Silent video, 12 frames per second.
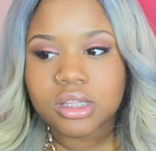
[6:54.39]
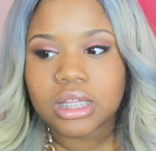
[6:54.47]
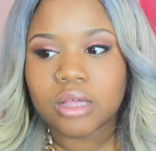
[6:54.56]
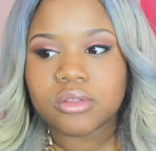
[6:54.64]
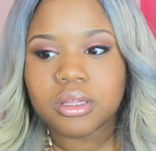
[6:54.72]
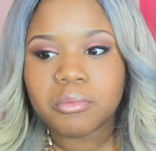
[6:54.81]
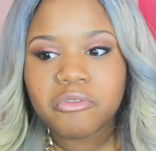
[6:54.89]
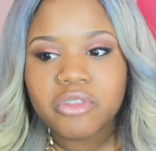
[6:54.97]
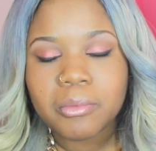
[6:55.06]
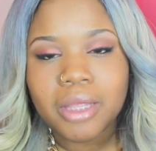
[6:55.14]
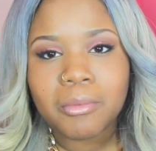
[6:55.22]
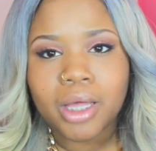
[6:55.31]
Now some of
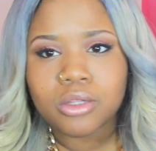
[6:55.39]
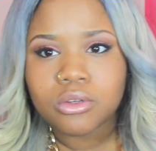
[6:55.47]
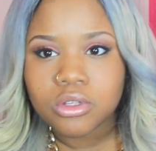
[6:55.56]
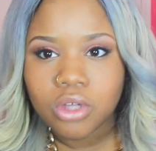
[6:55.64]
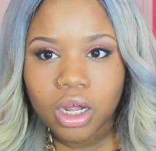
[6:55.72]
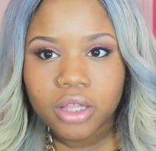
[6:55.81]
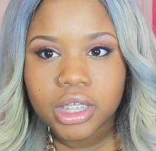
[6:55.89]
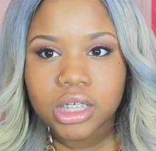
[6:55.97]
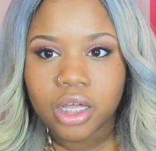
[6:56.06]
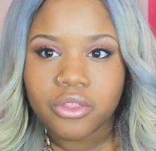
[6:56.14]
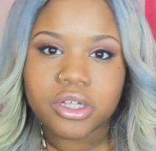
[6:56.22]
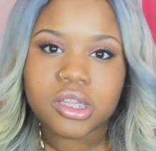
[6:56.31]
them came out a little darker than
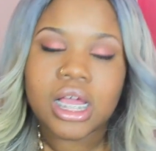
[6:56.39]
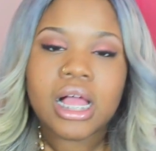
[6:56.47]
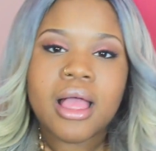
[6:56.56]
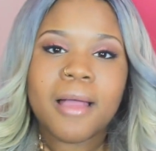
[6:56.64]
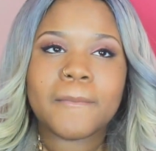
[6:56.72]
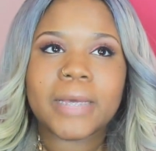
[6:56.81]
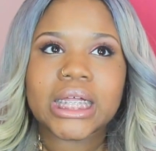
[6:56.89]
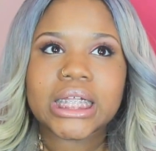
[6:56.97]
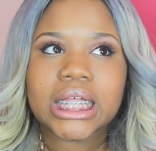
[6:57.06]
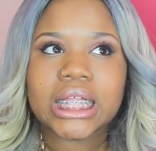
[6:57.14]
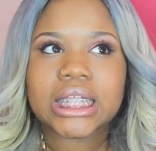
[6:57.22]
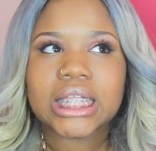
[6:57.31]
others, but
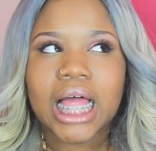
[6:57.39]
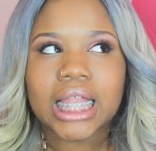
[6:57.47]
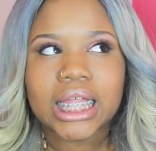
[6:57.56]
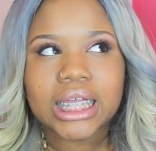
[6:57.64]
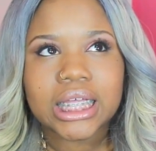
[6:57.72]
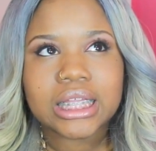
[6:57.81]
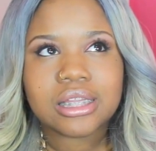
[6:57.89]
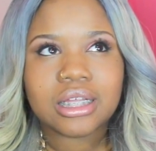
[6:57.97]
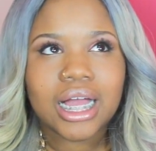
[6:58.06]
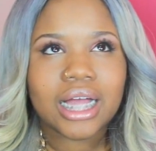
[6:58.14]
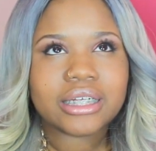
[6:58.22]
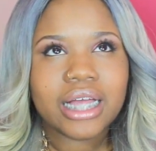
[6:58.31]
I like it to
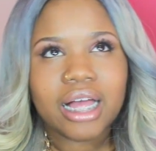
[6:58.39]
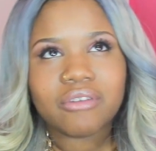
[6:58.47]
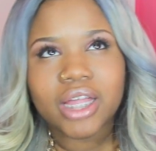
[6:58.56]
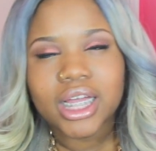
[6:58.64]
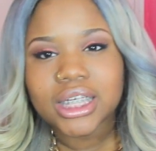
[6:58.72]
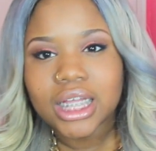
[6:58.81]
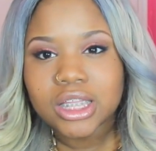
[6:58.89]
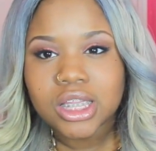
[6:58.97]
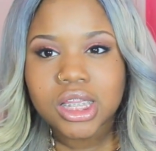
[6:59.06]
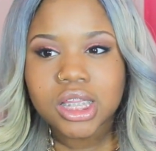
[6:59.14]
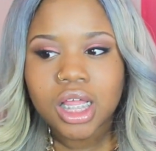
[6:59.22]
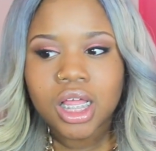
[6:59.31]
kind of have like a nice,
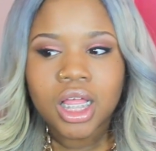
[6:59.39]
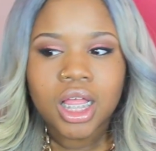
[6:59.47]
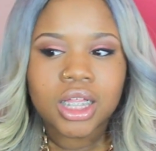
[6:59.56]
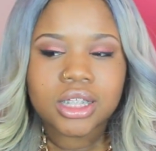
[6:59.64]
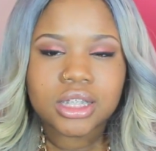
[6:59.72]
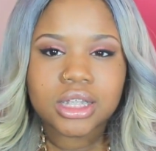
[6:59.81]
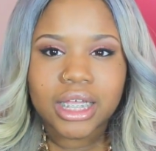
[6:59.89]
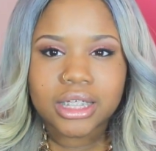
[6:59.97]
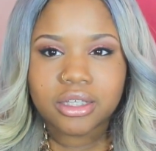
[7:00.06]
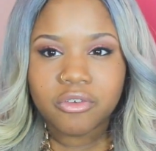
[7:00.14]
like